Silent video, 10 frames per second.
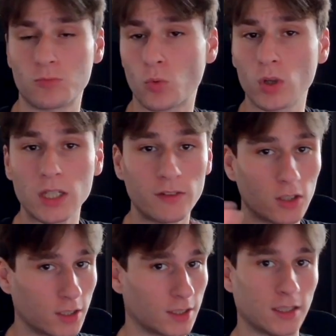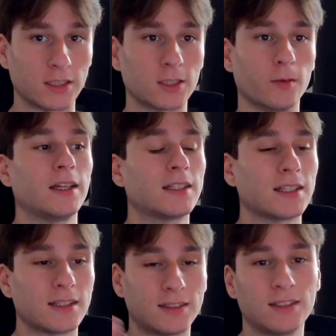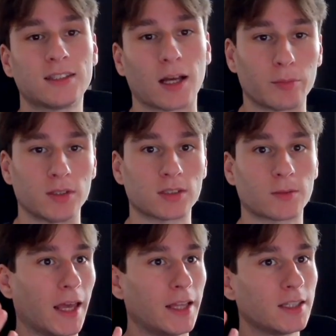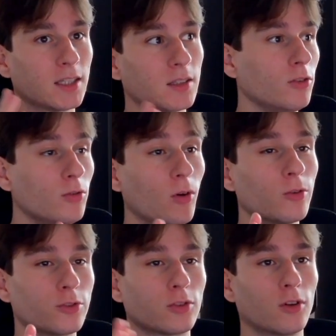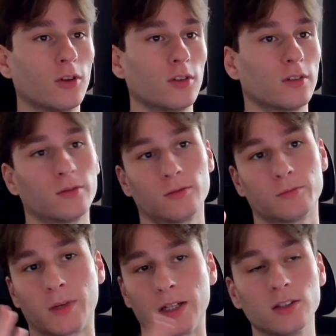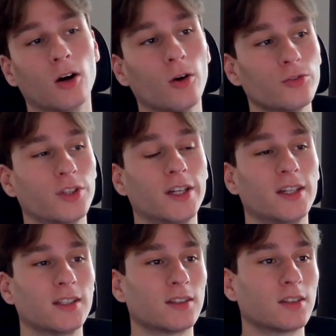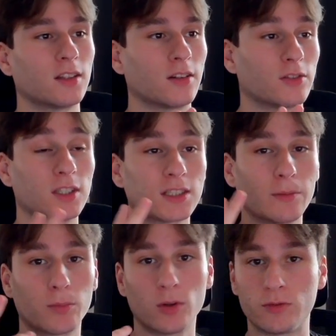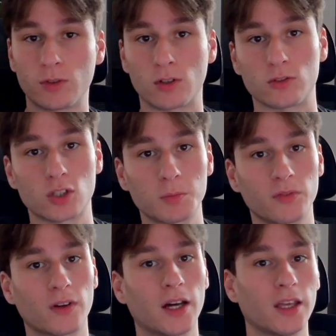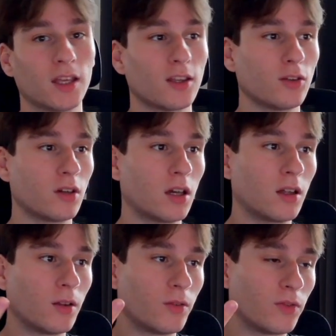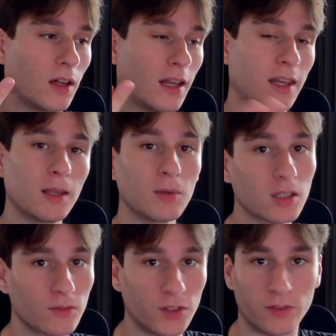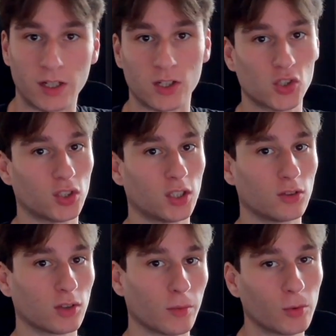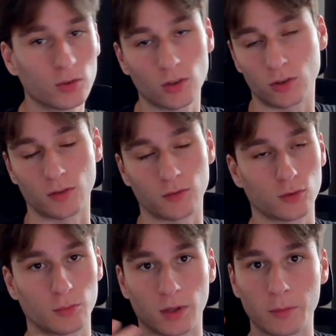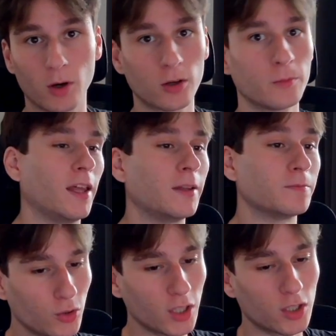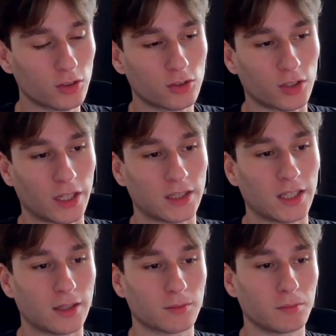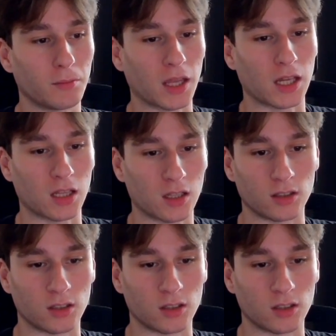whatever you're selling, like this happens. And you also might know that, for example, if you're on Shopify, you have a limit of the variation that you can put, or you have to pay more, and you cannot create that many